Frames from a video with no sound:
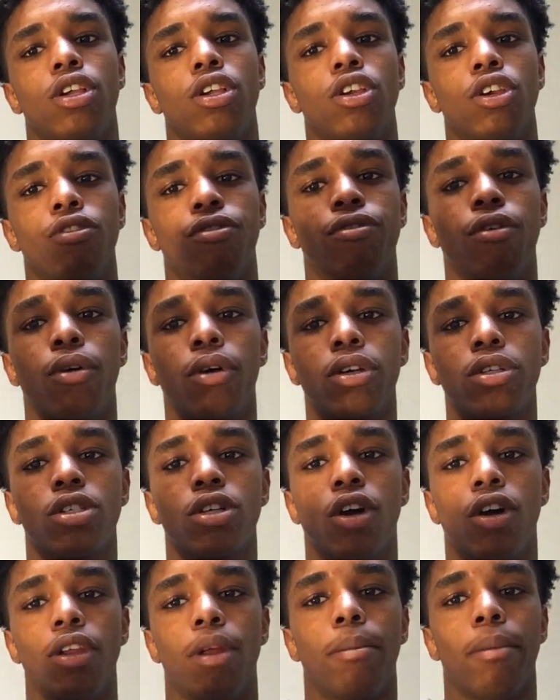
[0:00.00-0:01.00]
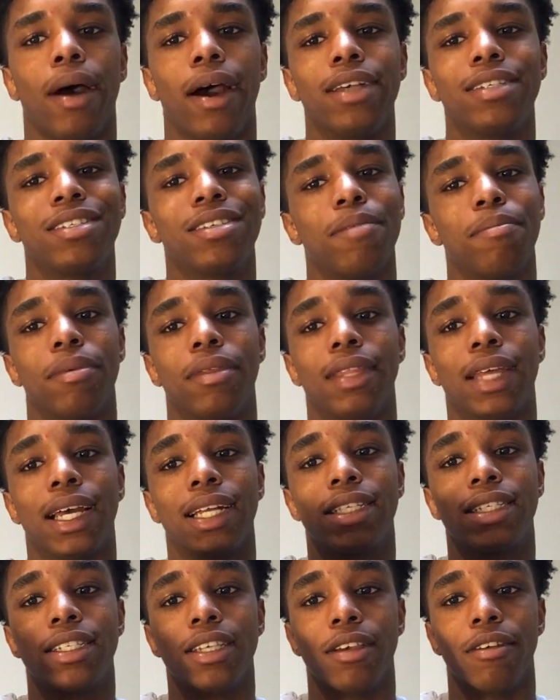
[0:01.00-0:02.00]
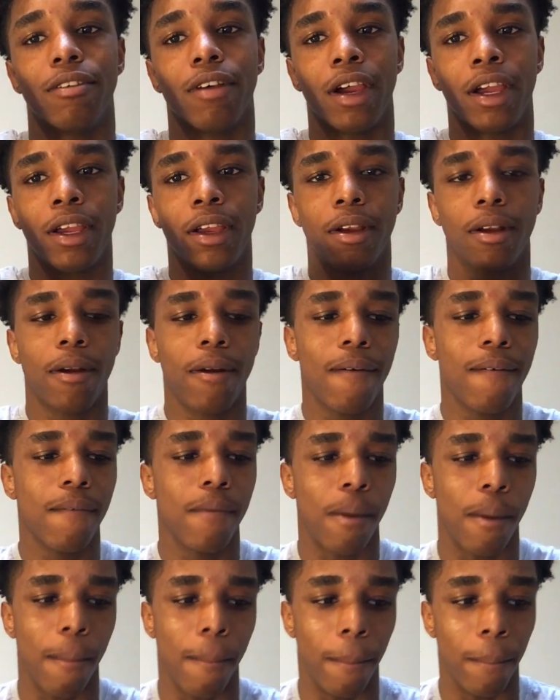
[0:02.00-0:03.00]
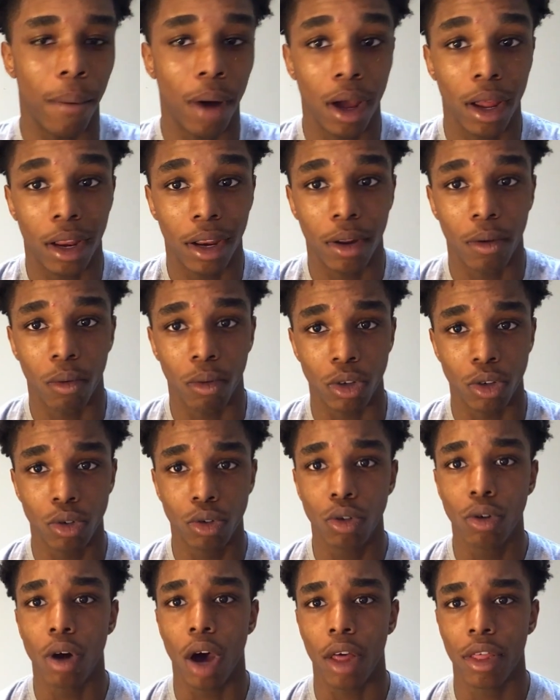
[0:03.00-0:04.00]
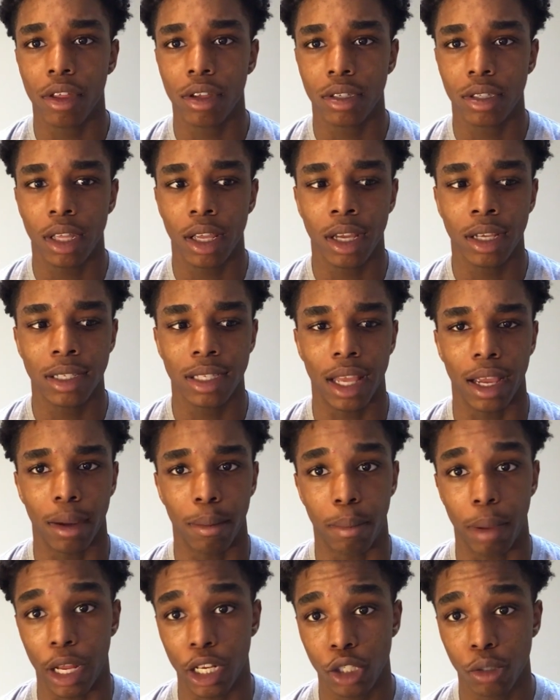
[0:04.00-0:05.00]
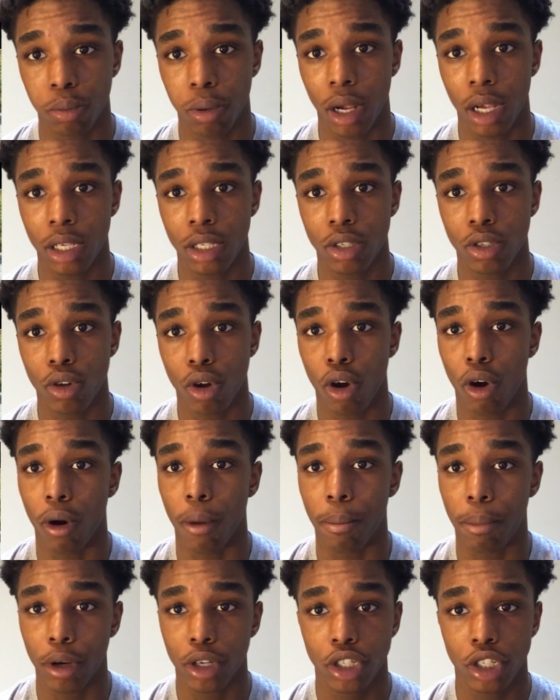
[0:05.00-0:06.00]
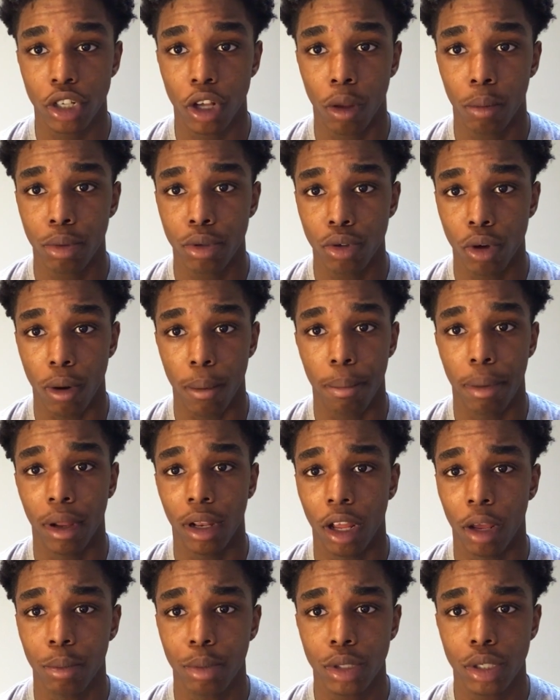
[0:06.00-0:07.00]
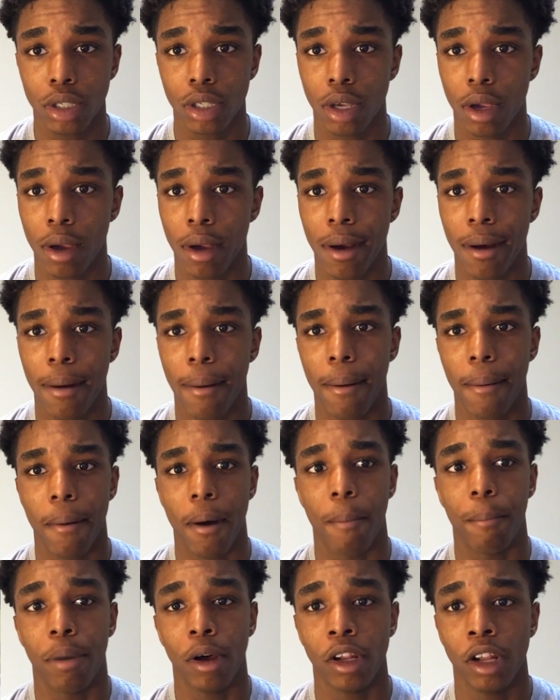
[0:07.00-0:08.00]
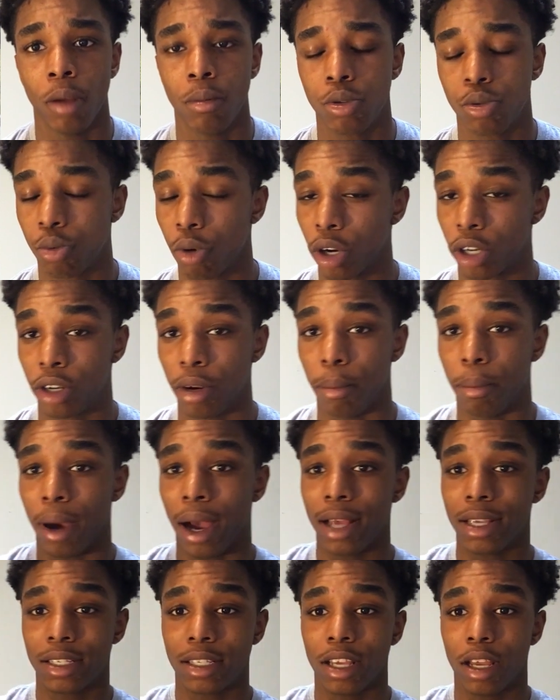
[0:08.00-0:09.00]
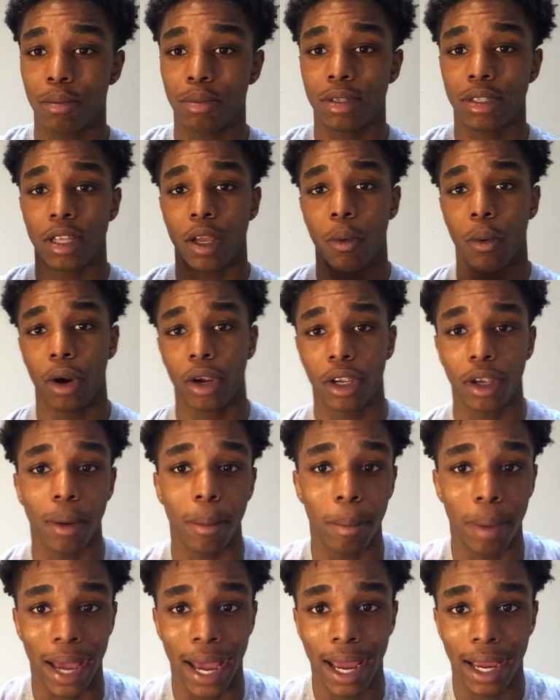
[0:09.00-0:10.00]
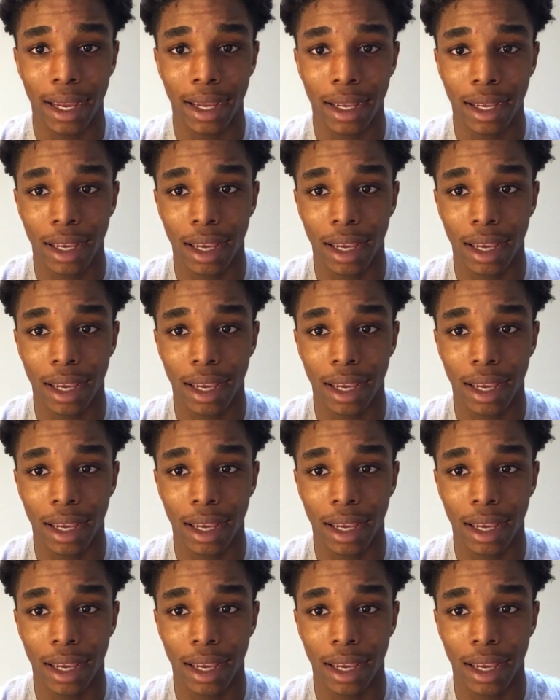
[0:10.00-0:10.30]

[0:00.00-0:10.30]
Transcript: you're focusing on the bicep and that's it, right? But when you do other things like bench press or push-ups or pull-ups work your biceps, they work your back,